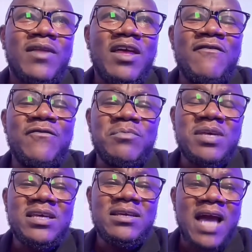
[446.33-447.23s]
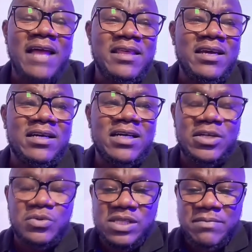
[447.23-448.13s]
for me, I think
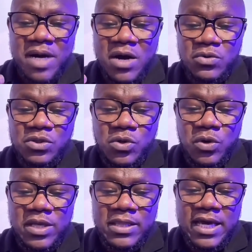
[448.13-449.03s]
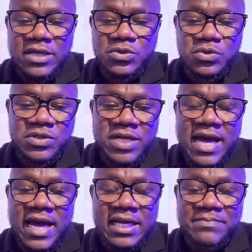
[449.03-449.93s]
it was about going there to try
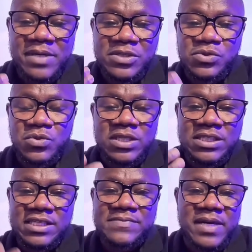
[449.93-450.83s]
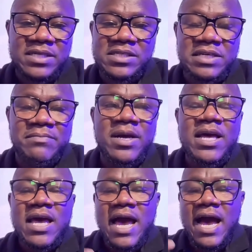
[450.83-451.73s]
and pursue and chase my dream.
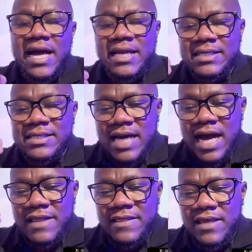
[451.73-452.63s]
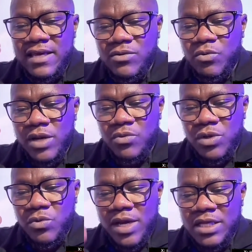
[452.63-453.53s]
And I think when
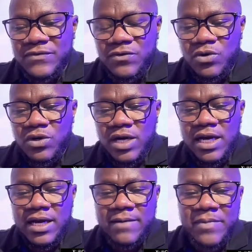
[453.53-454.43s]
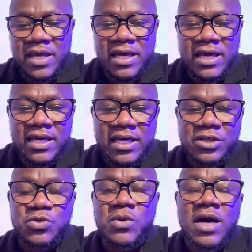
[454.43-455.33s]
we went for a
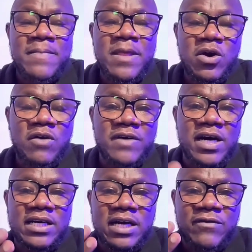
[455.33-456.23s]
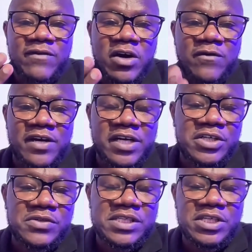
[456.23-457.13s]
tour of a
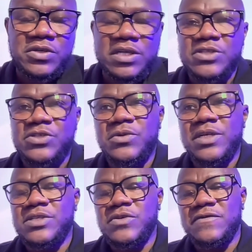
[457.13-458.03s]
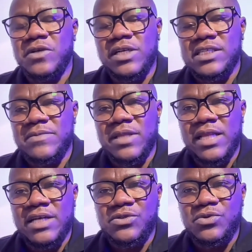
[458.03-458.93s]
radio station as students of journalism in
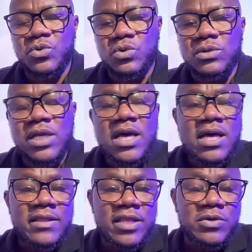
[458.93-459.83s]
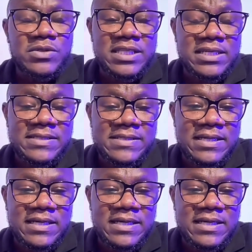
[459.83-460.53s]
that school, there was this